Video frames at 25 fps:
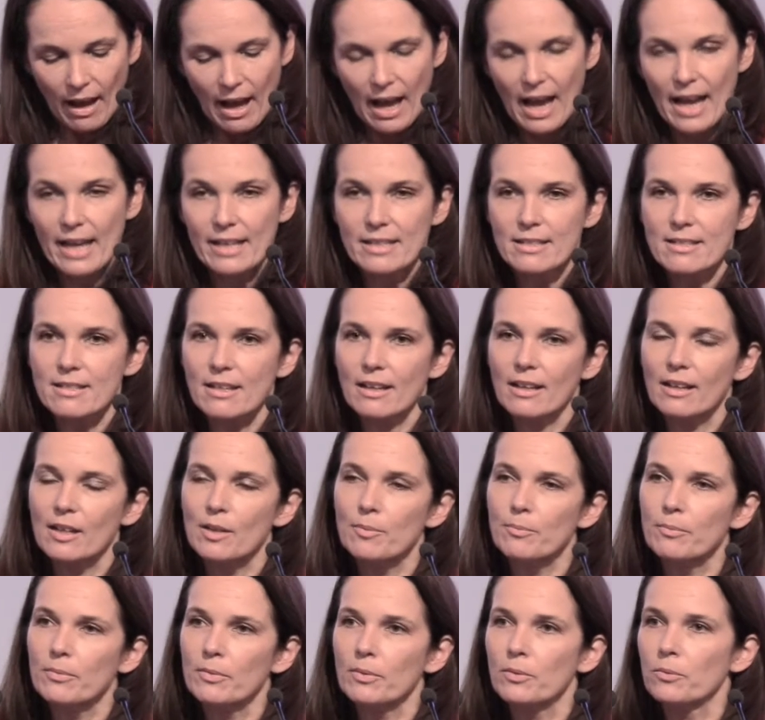And
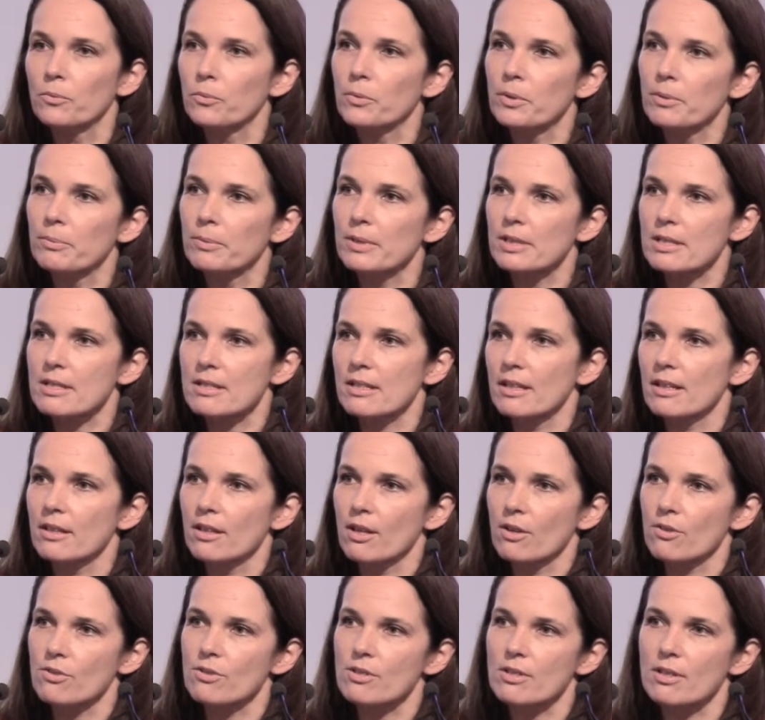we will see
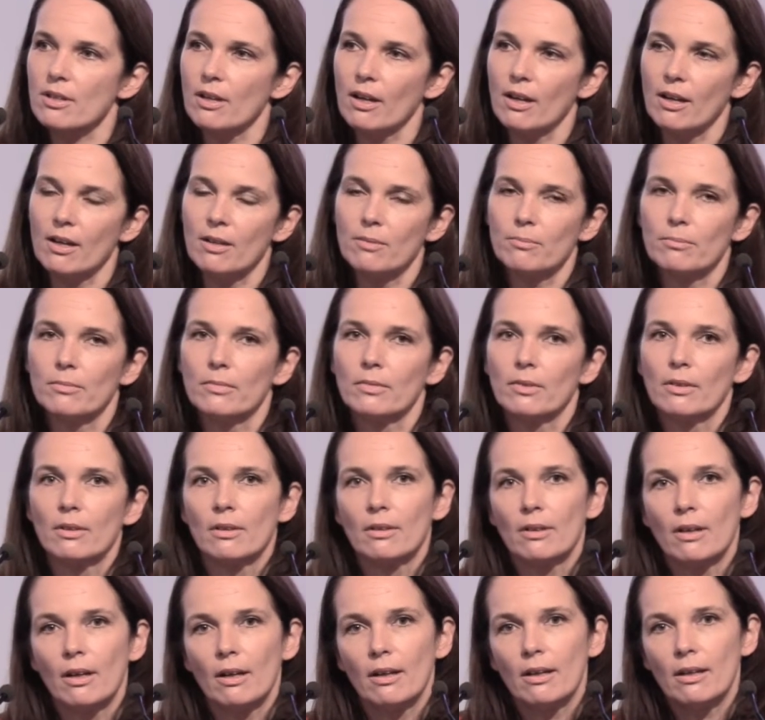those
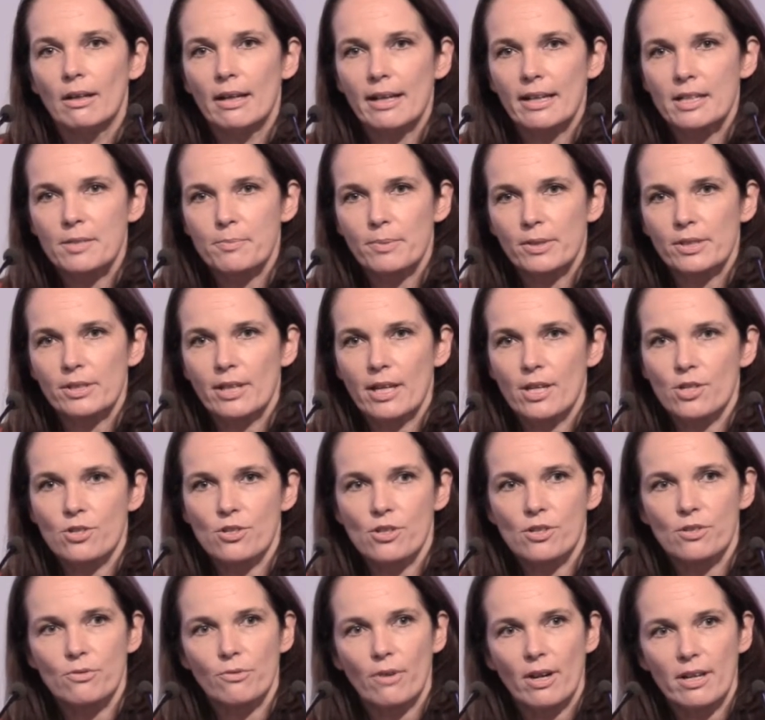
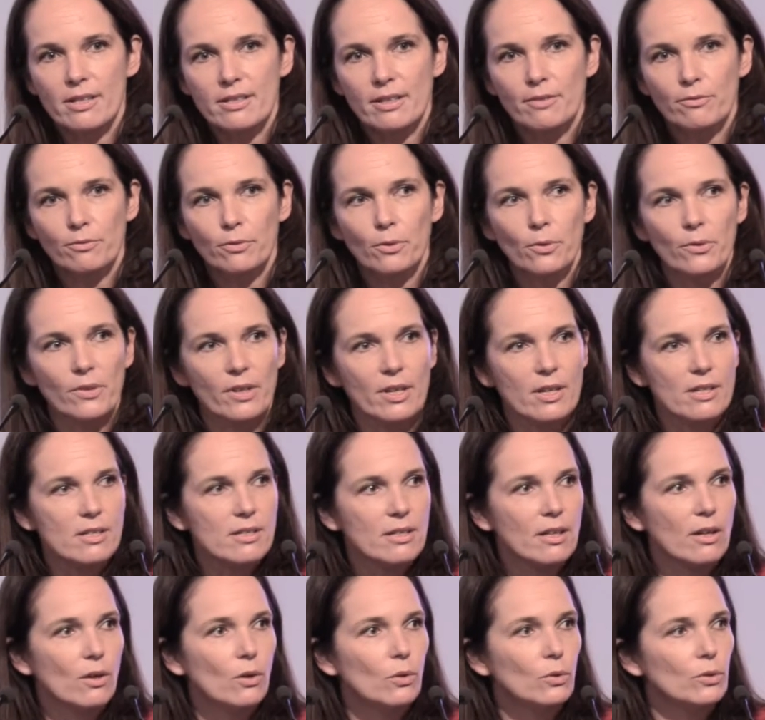expectations rising further. It's
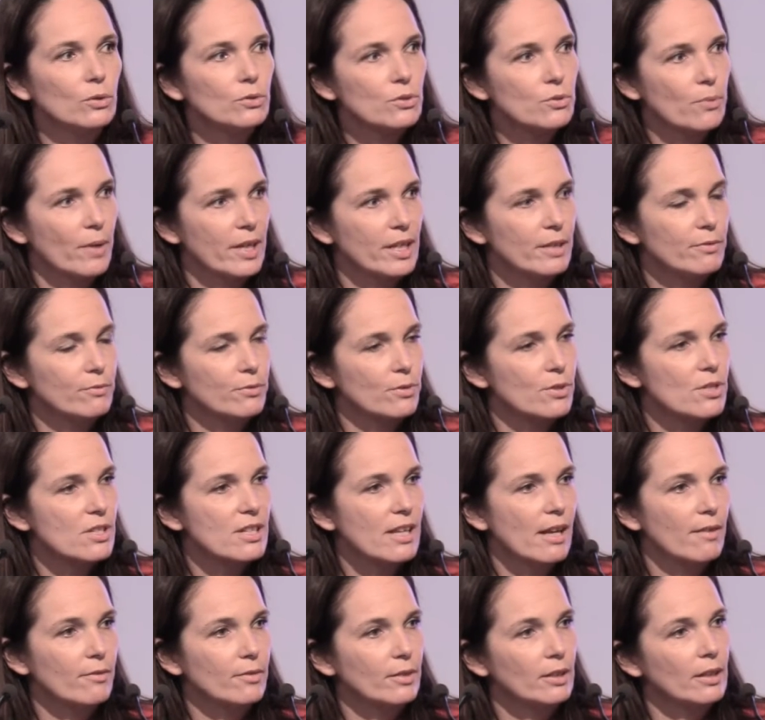the whole
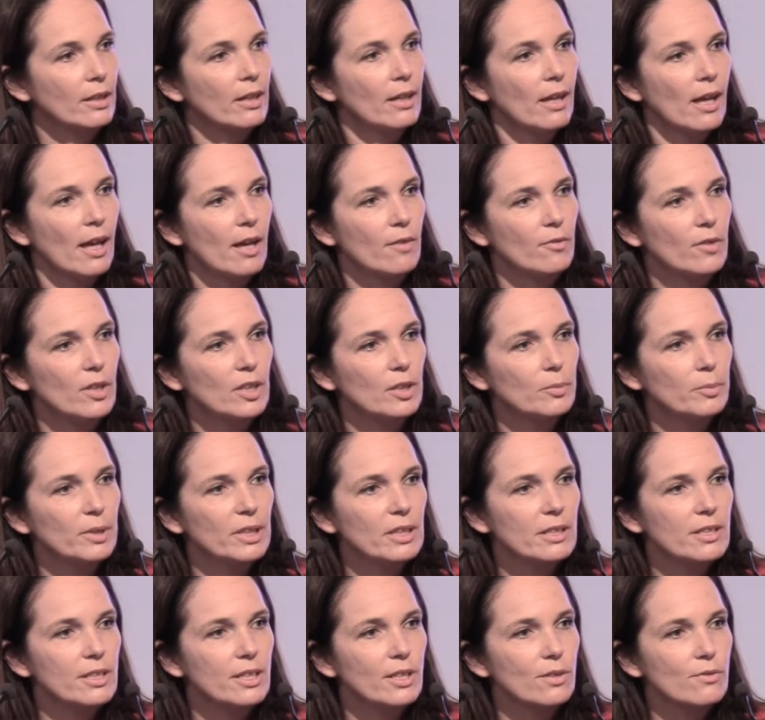24/7
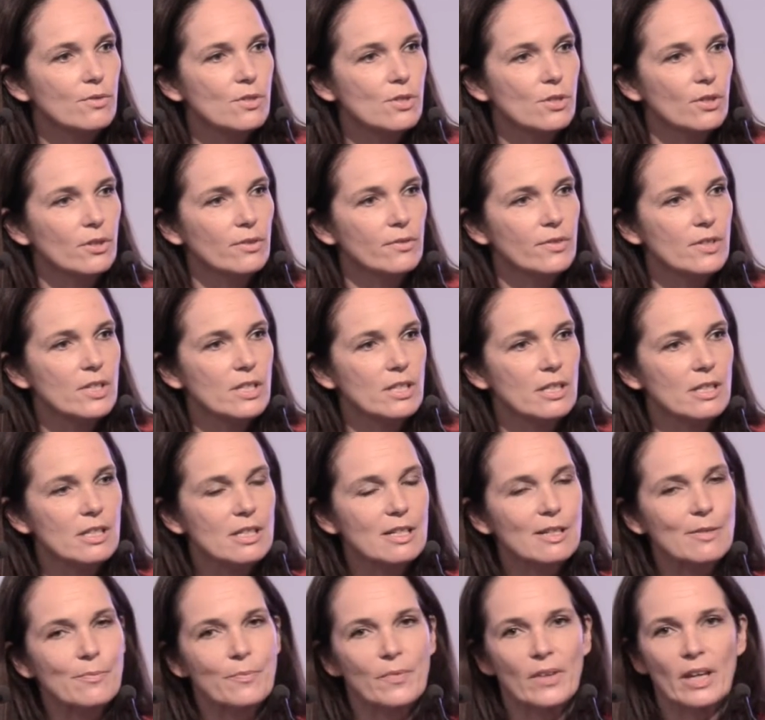availability of
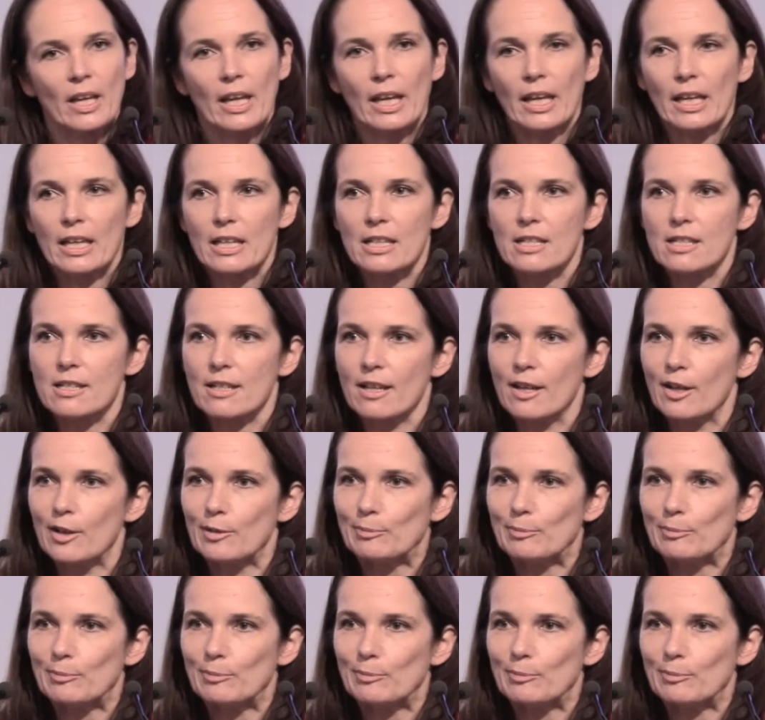services. It's